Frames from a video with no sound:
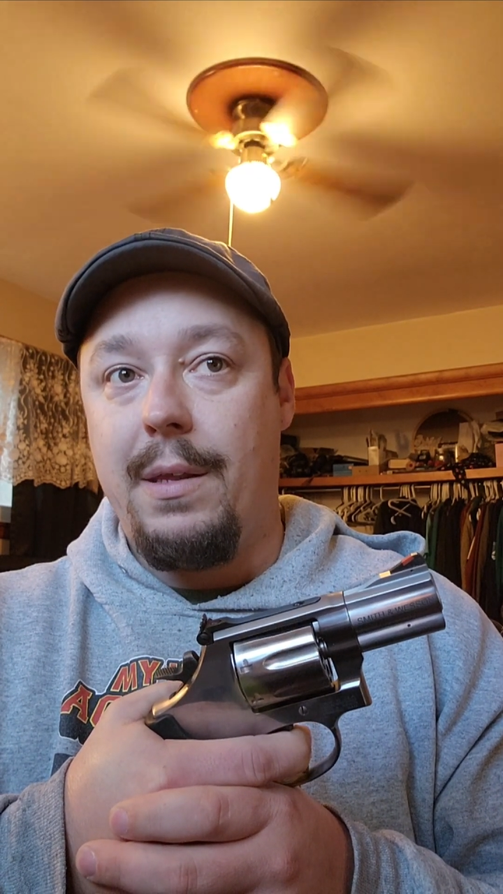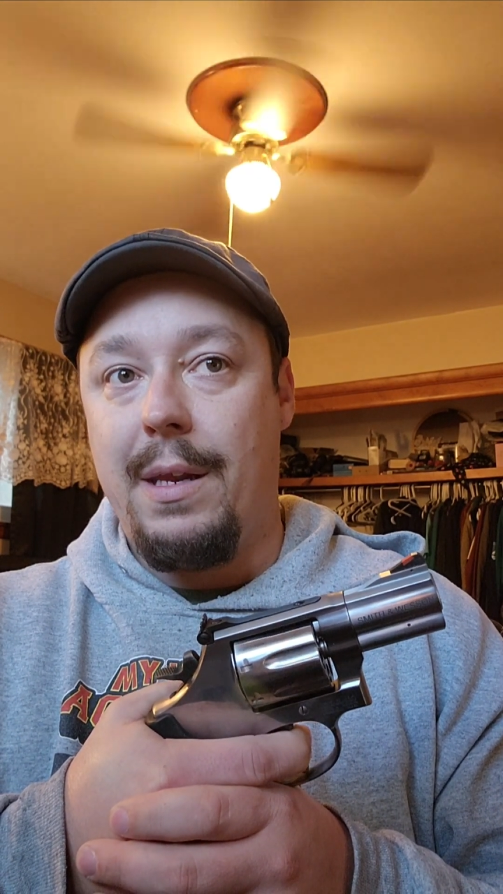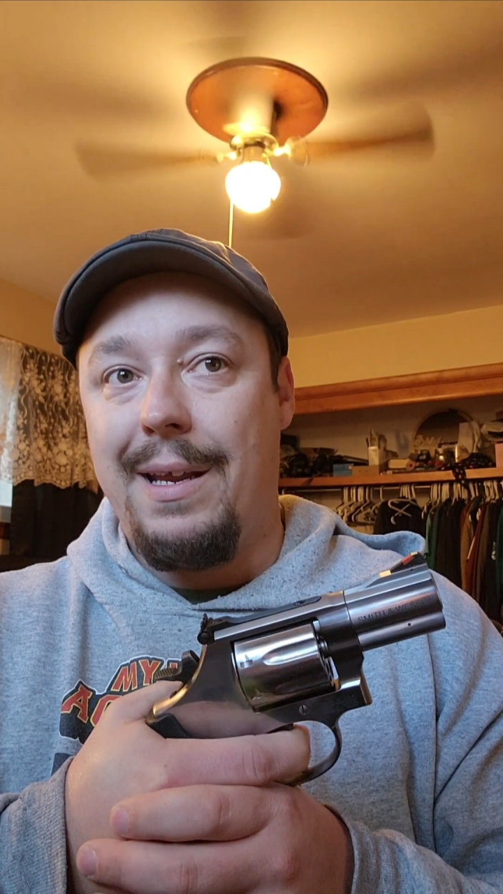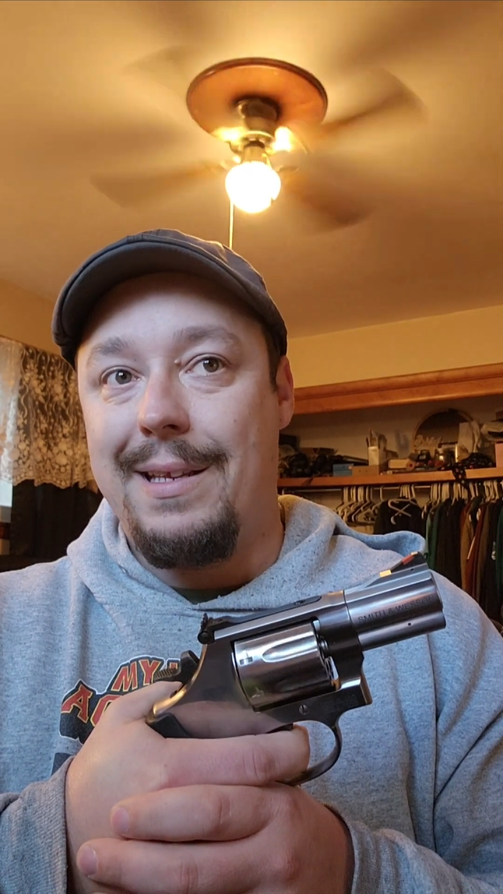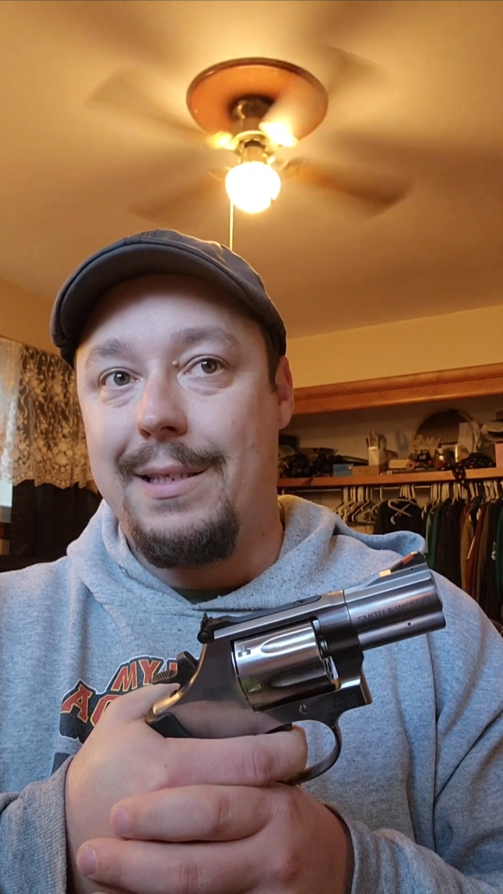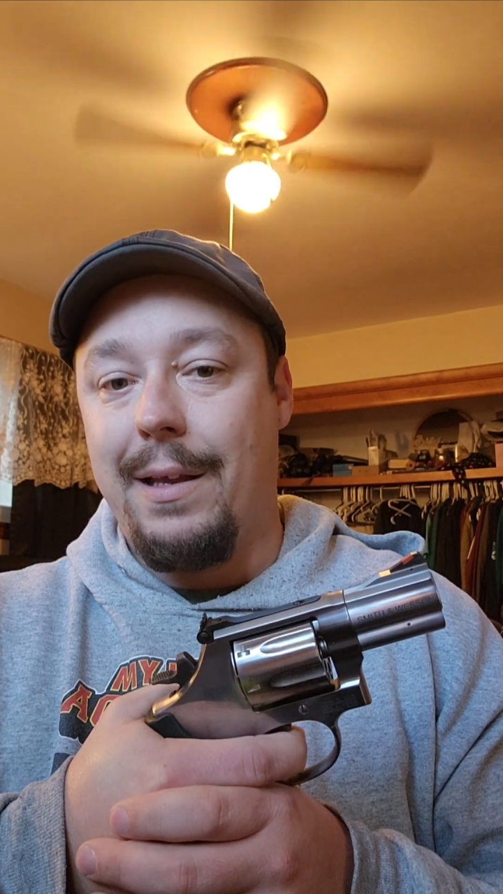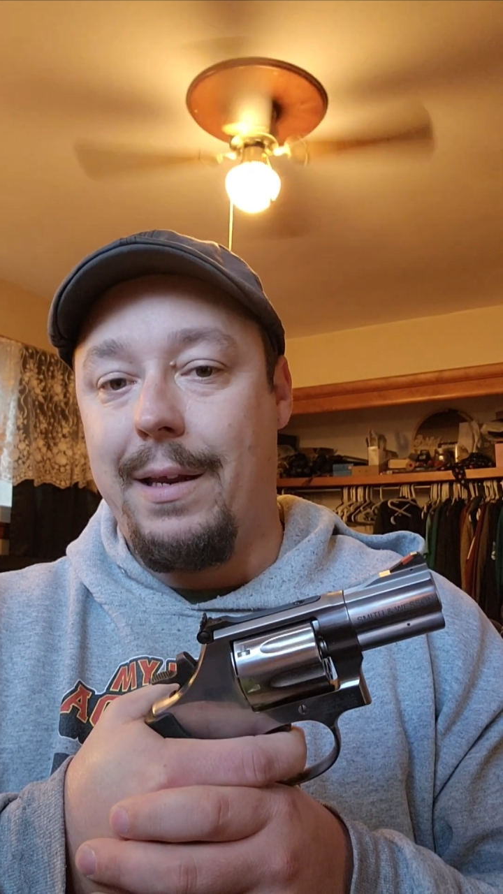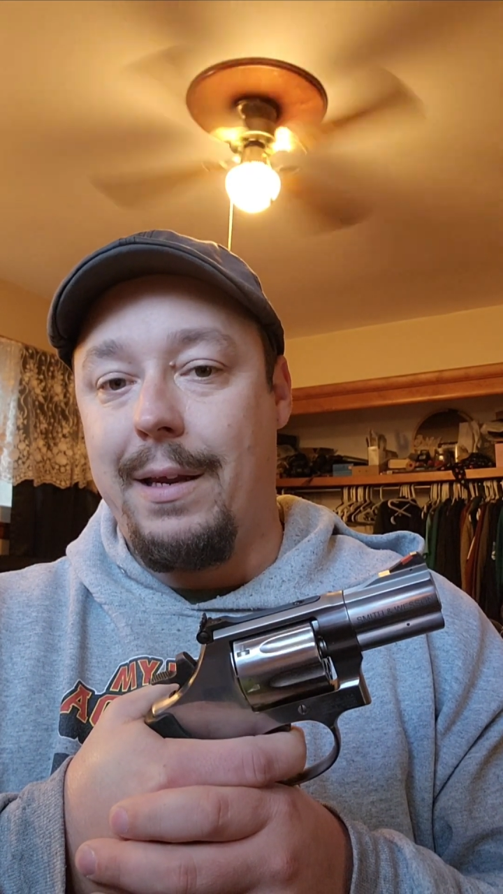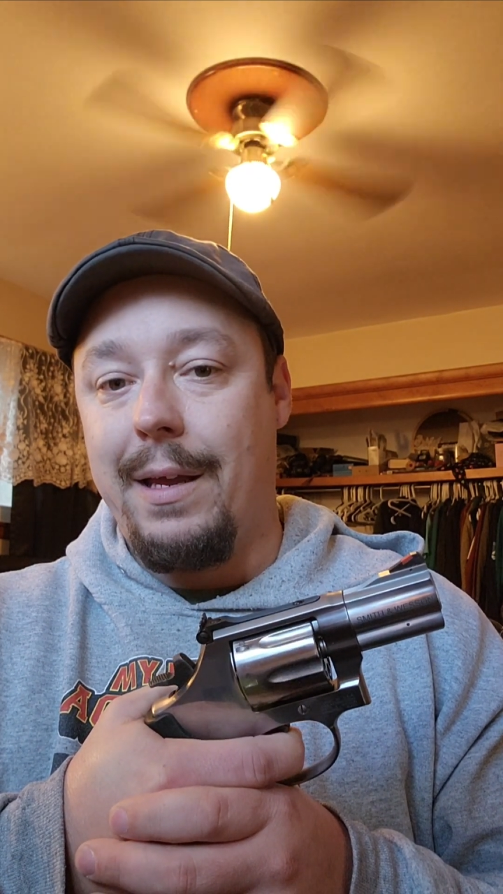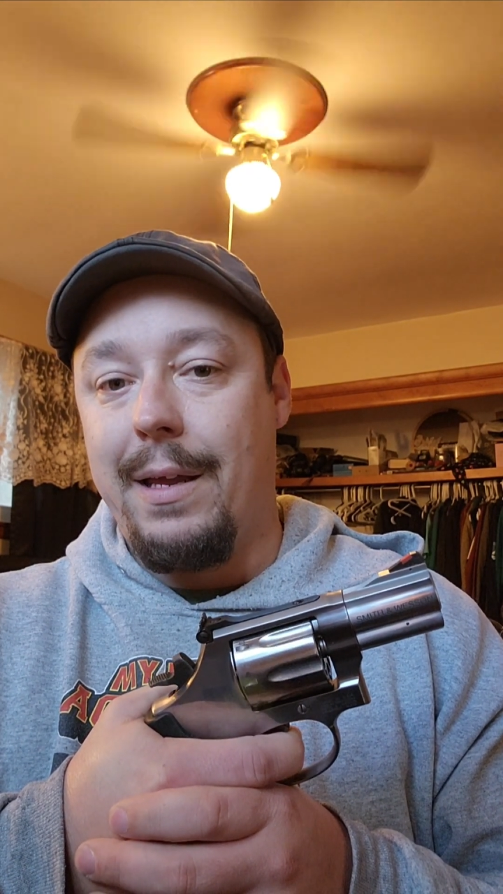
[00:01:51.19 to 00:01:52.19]
and then it gets
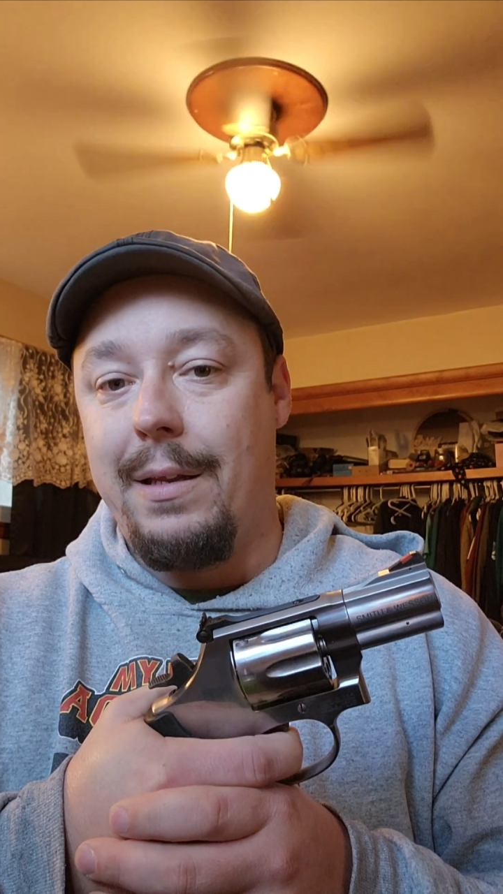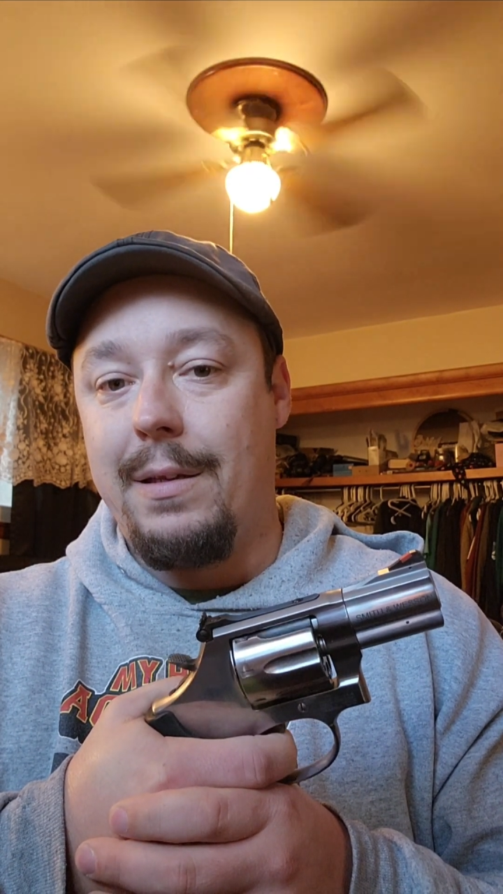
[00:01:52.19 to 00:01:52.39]
light again.